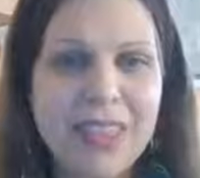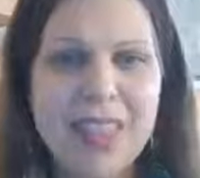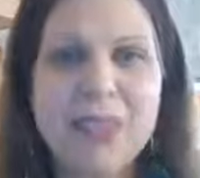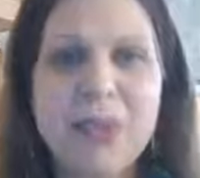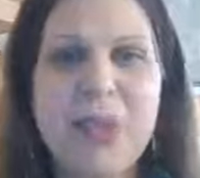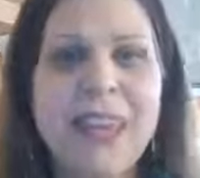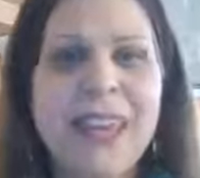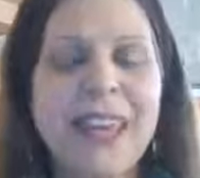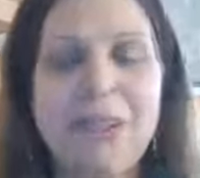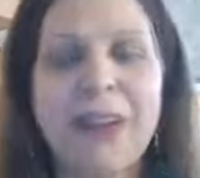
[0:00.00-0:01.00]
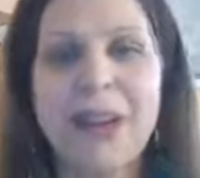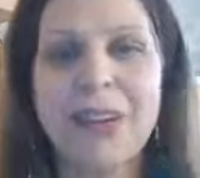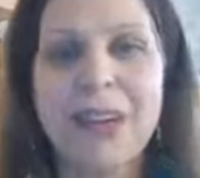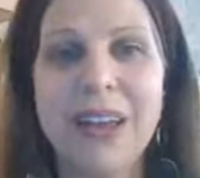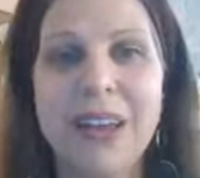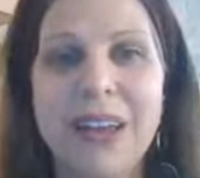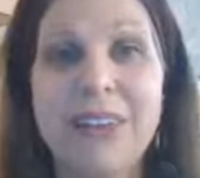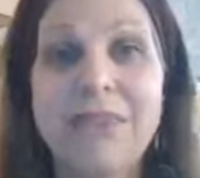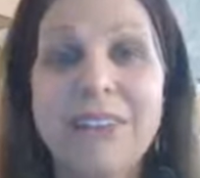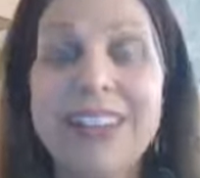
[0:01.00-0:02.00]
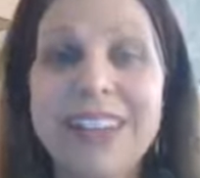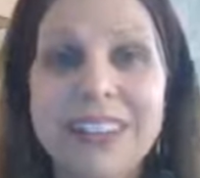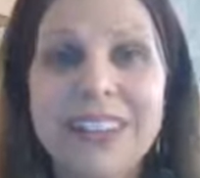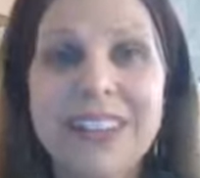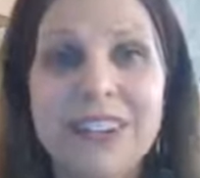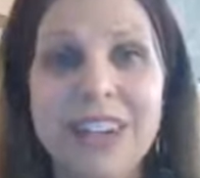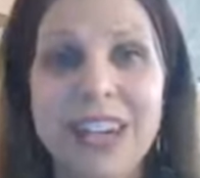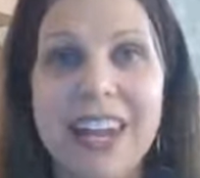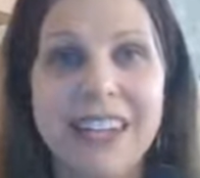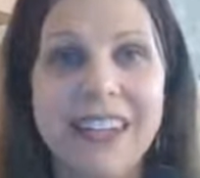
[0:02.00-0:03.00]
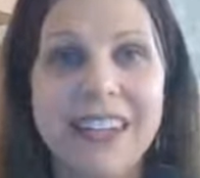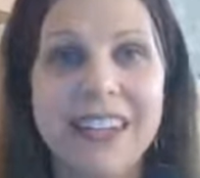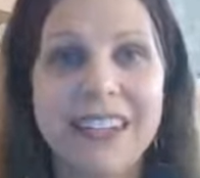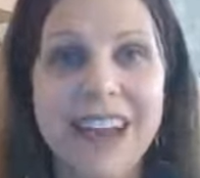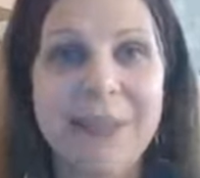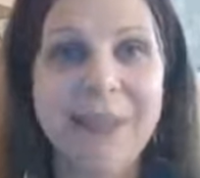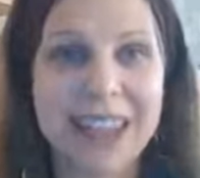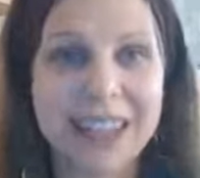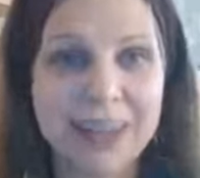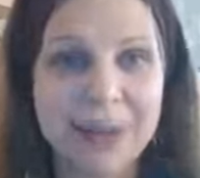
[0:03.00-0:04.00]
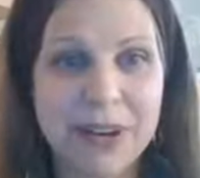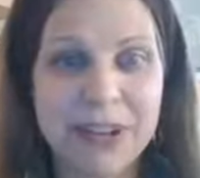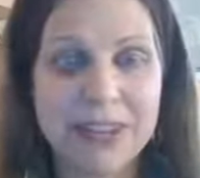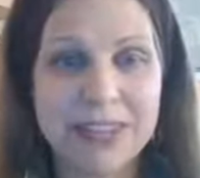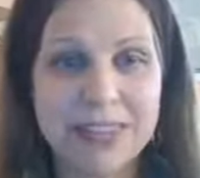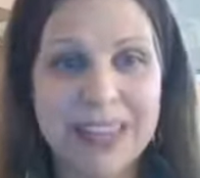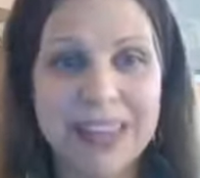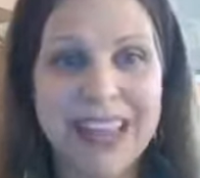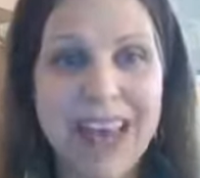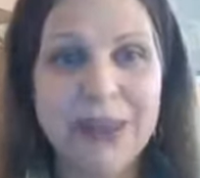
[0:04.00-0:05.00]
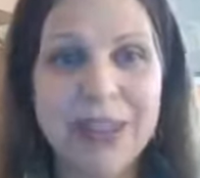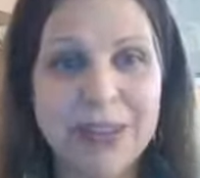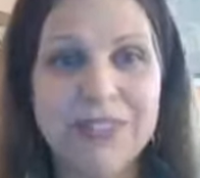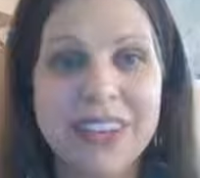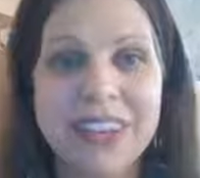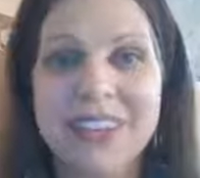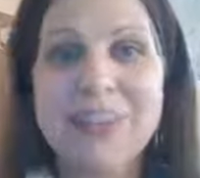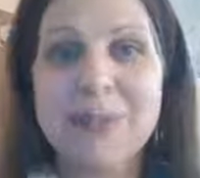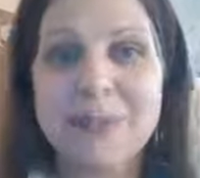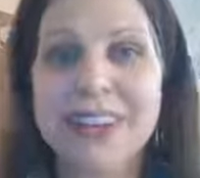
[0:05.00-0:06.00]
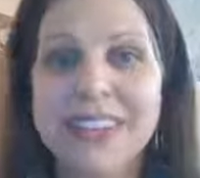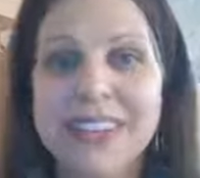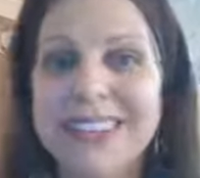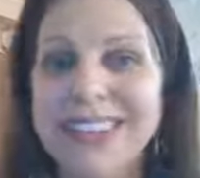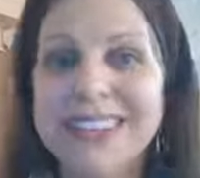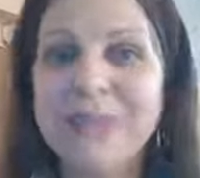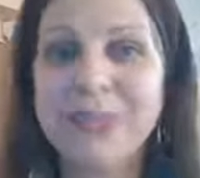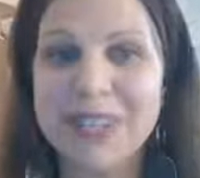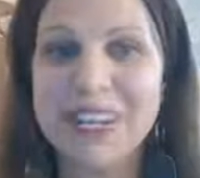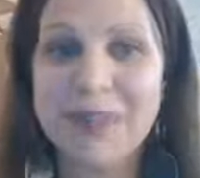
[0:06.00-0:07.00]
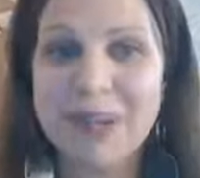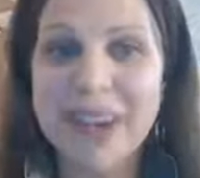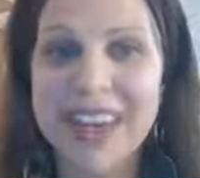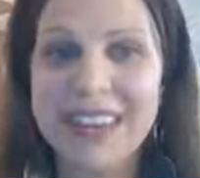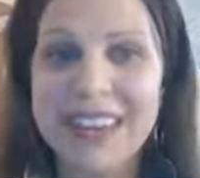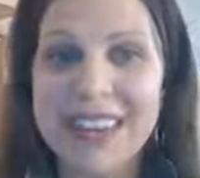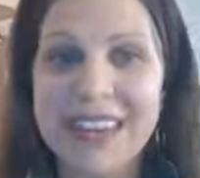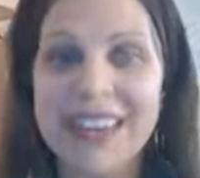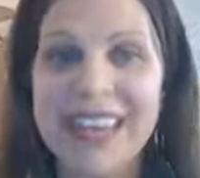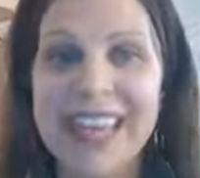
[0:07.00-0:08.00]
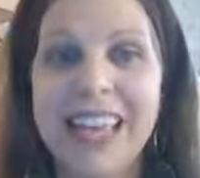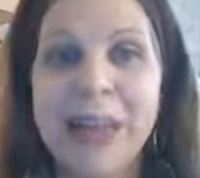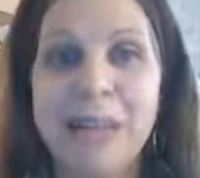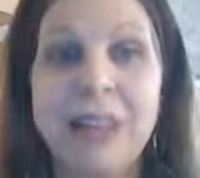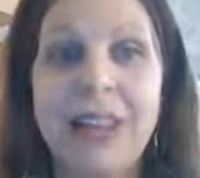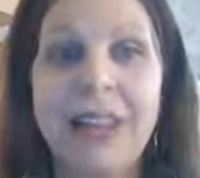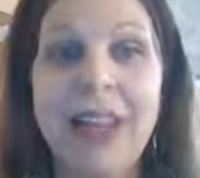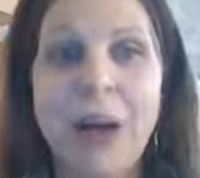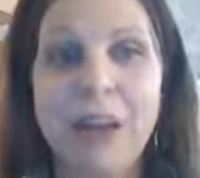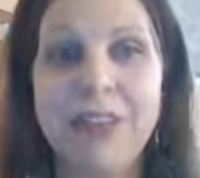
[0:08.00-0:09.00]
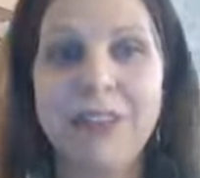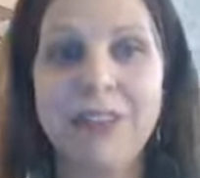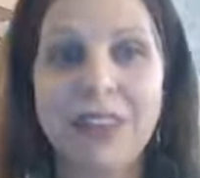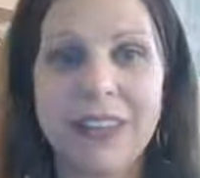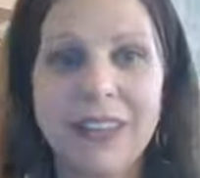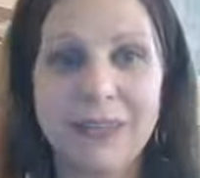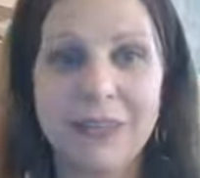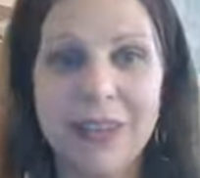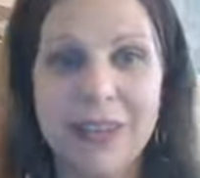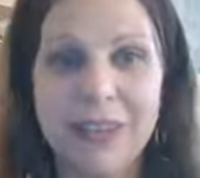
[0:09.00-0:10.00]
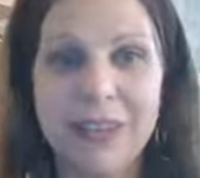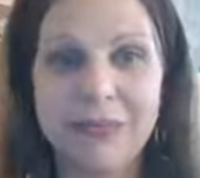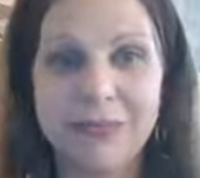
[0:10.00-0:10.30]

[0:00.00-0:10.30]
So thinking about the feelings that are connected to that bad experience, and allowing those feelings to be present, not just pushing them away, but allowing the feelings to be here.